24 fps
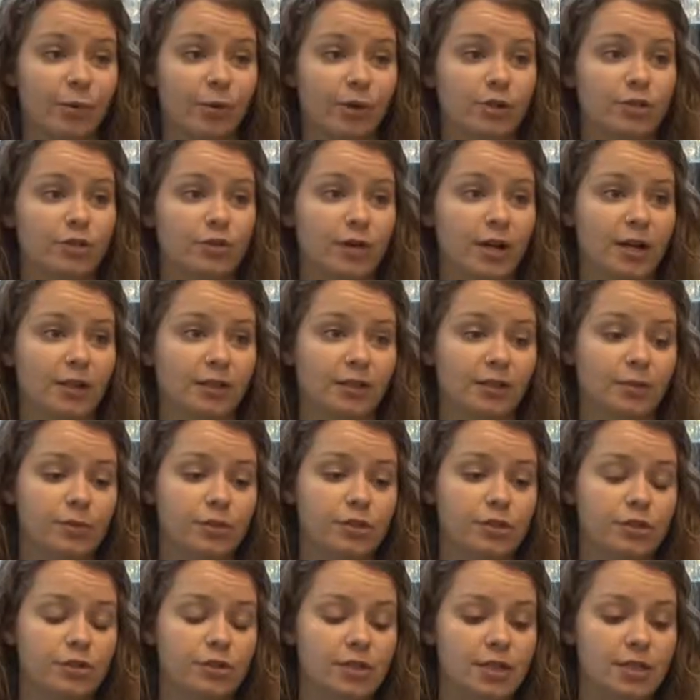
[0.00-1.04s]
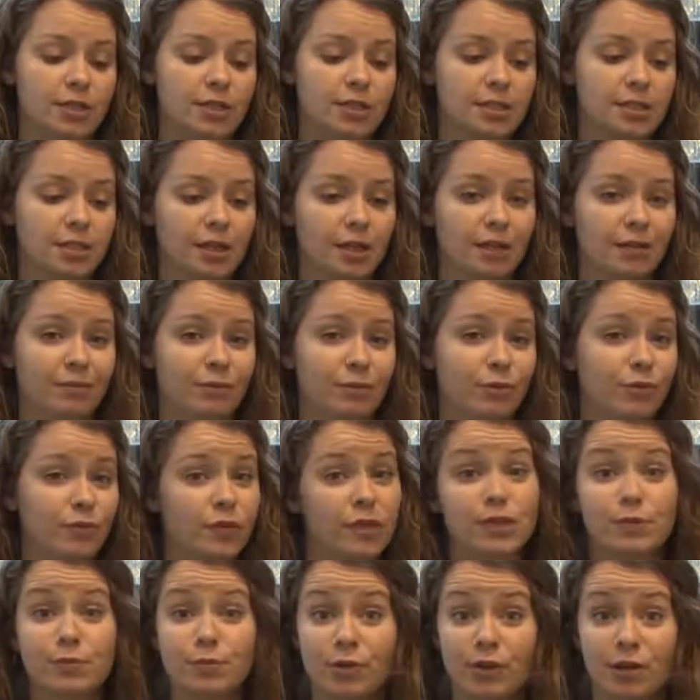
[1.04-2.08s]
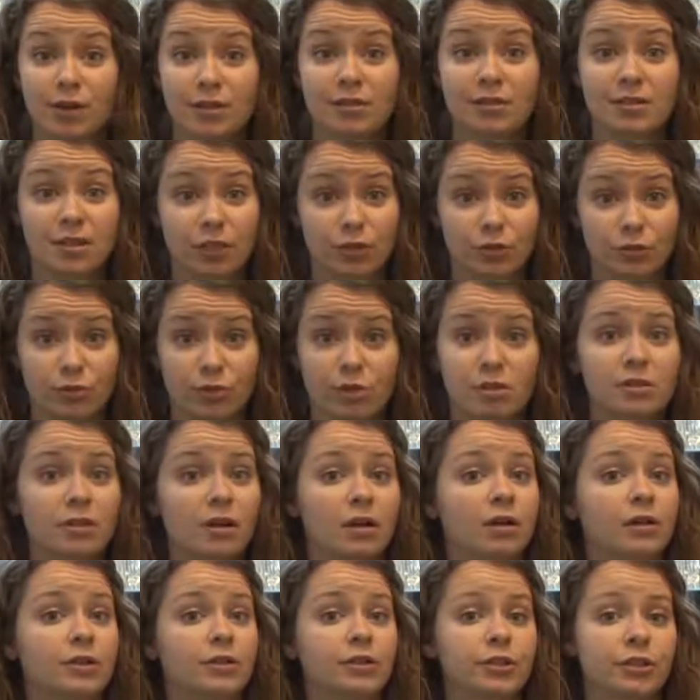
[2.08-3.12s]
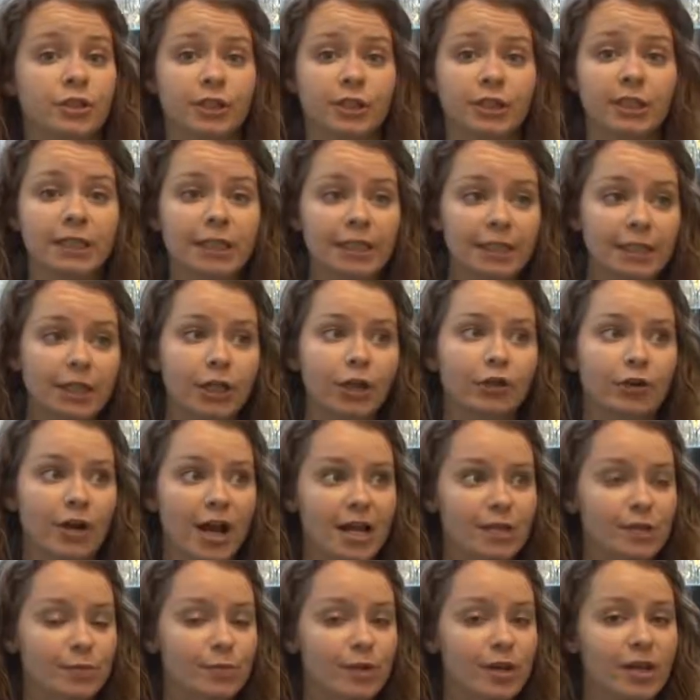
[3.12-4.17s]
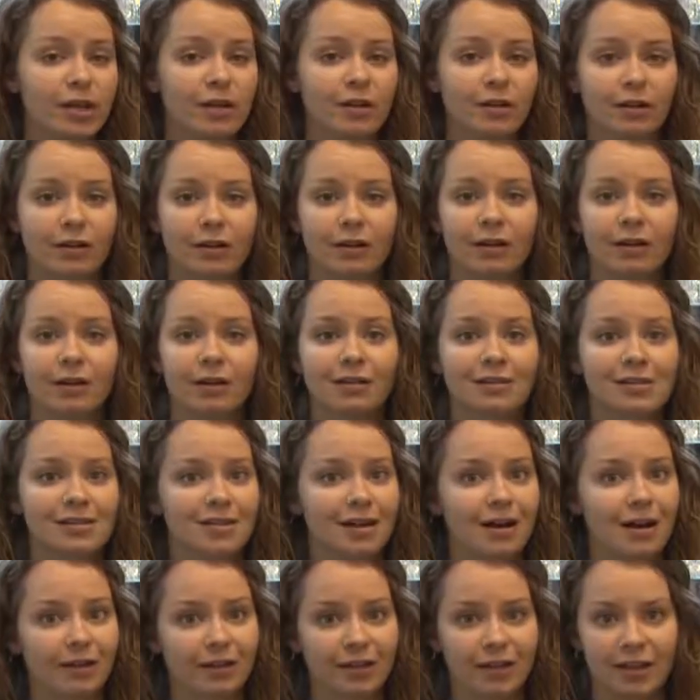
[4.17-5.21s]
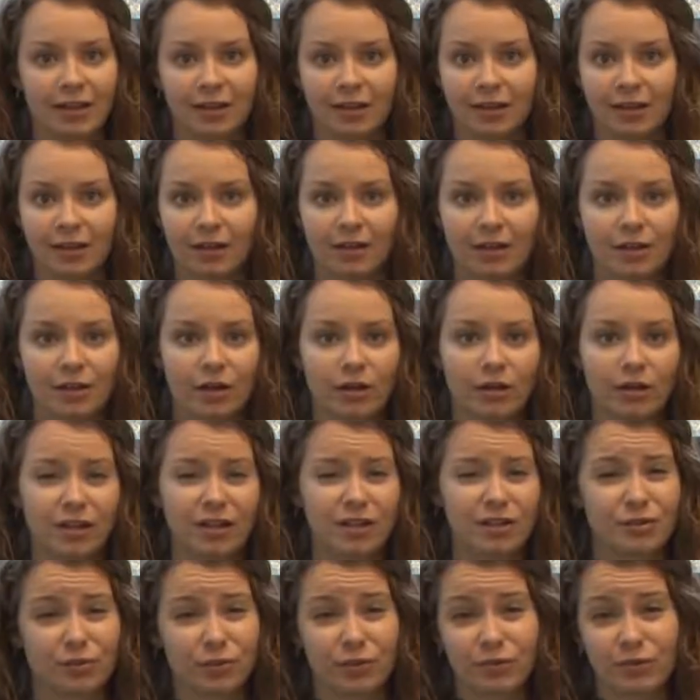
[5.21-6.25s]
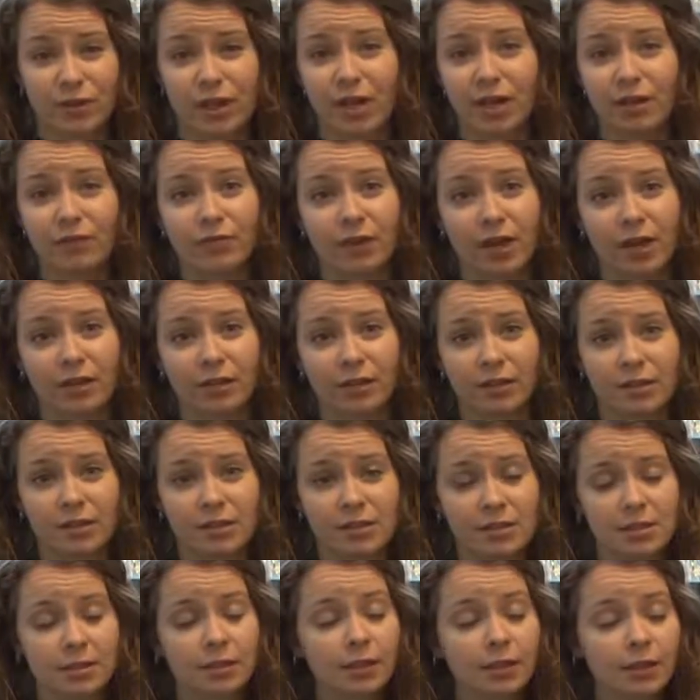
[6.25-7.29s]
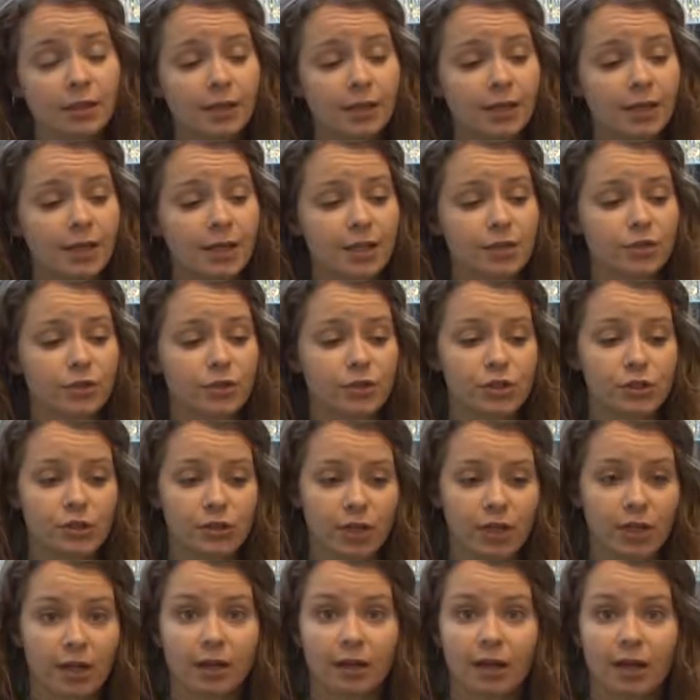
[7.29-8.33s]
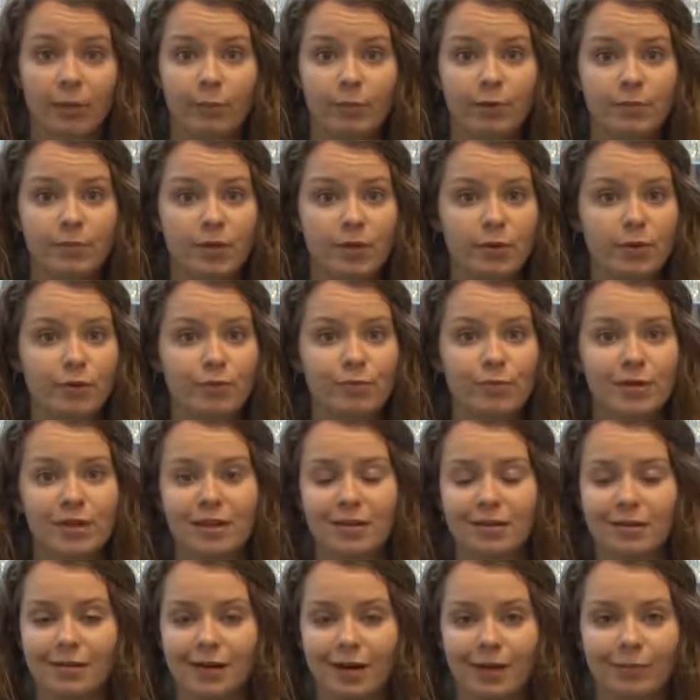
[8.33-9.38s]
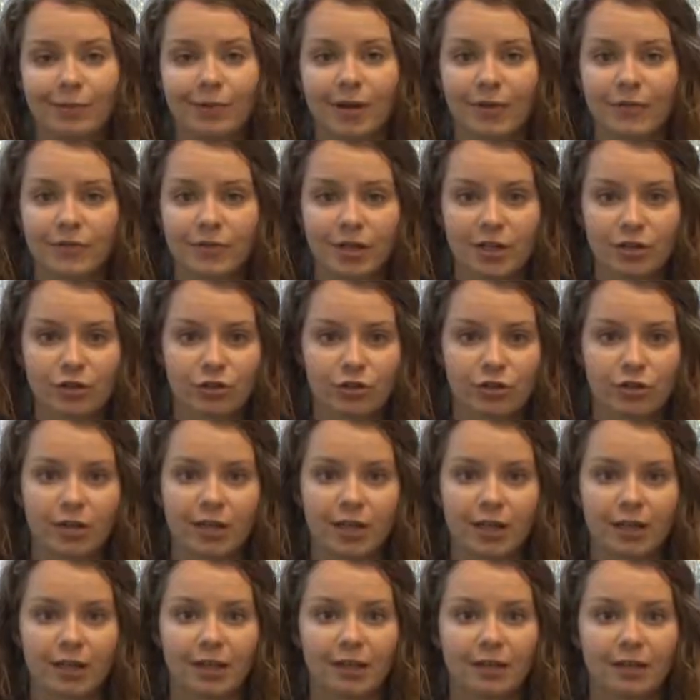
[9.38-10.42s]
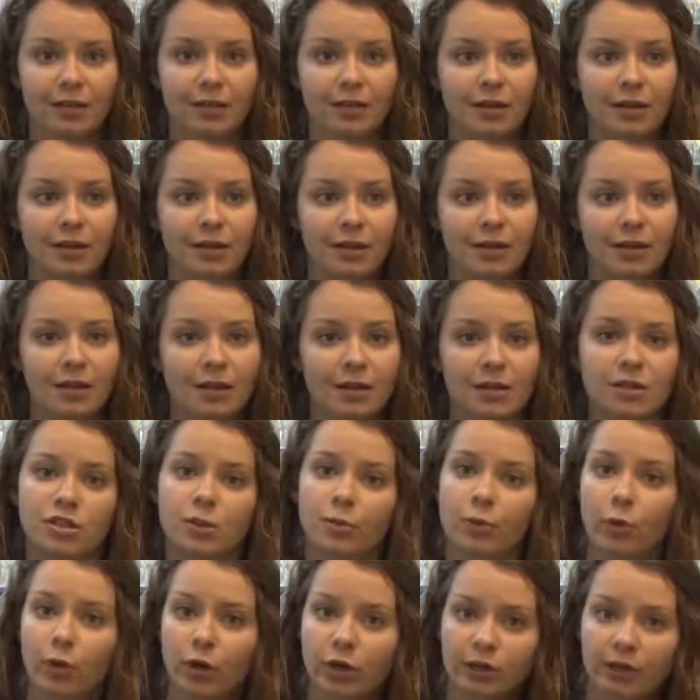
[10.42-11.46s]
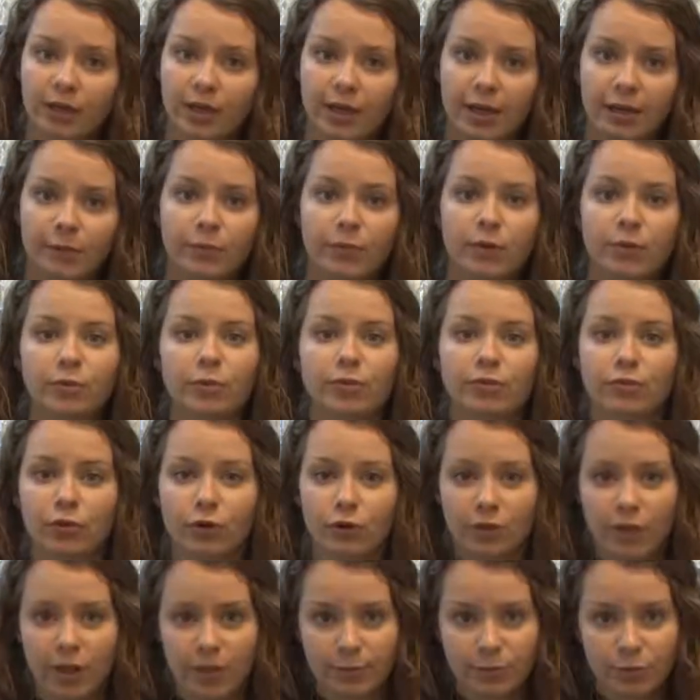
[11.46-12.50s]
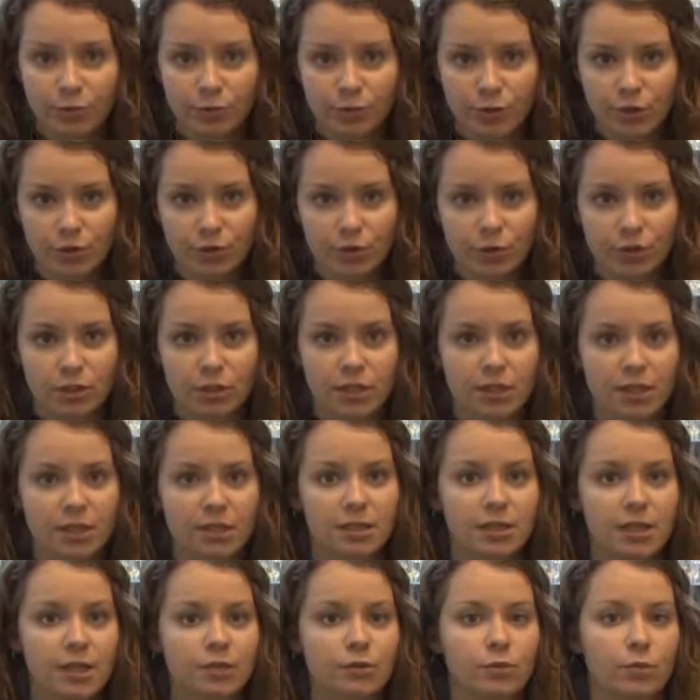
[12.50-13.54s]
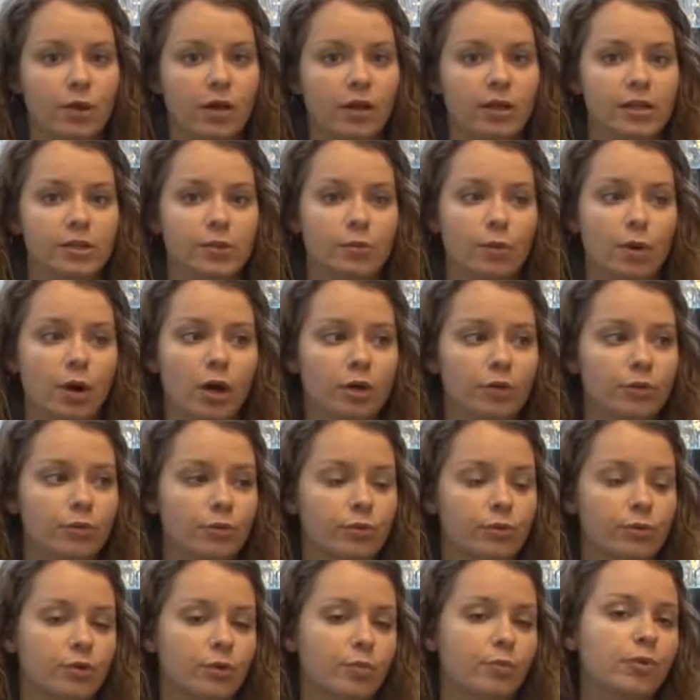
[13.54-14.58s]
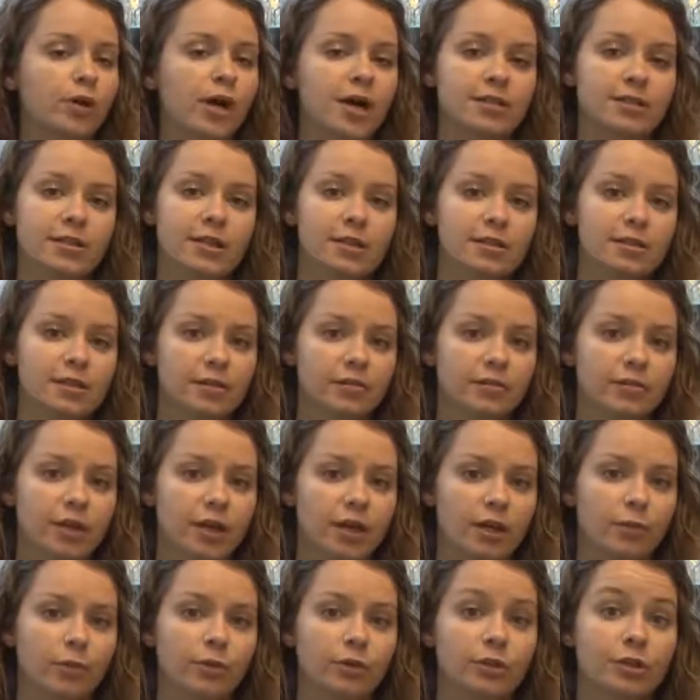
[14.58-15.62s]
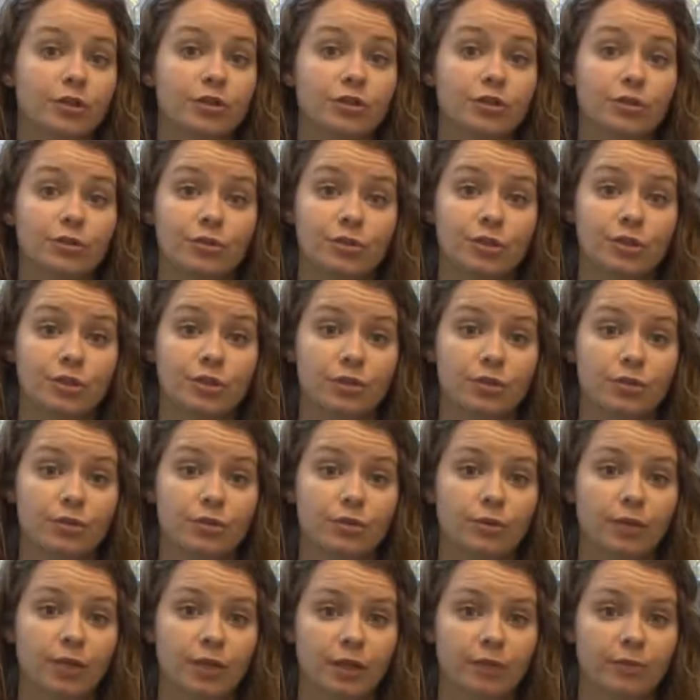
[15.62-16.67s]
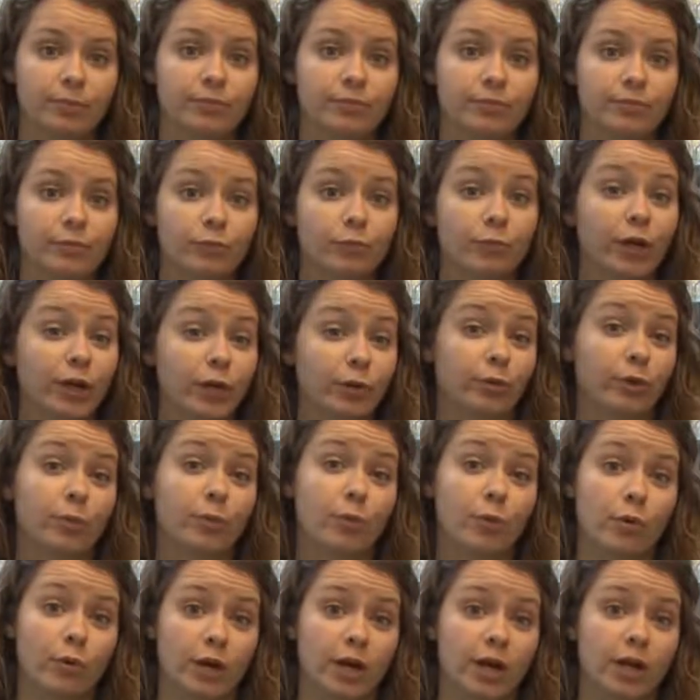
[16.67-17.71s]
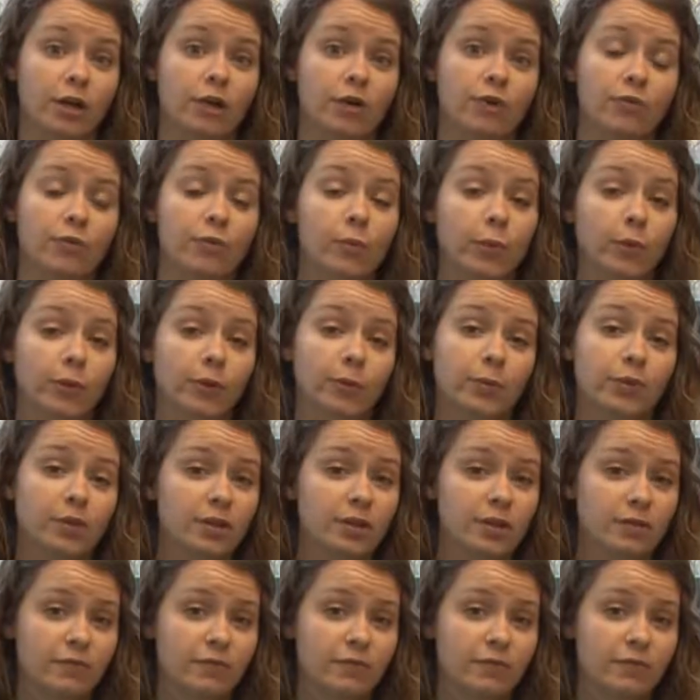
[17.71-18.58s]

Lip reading: work directly with students who've experienced sexual assault or harassment or stalking, any sort of dating violence. And so a student can come and meet with me, and I'm confidential, and I can support them and refer them to resources, as well as walk through the process if they were to choose to write a report and go forward with an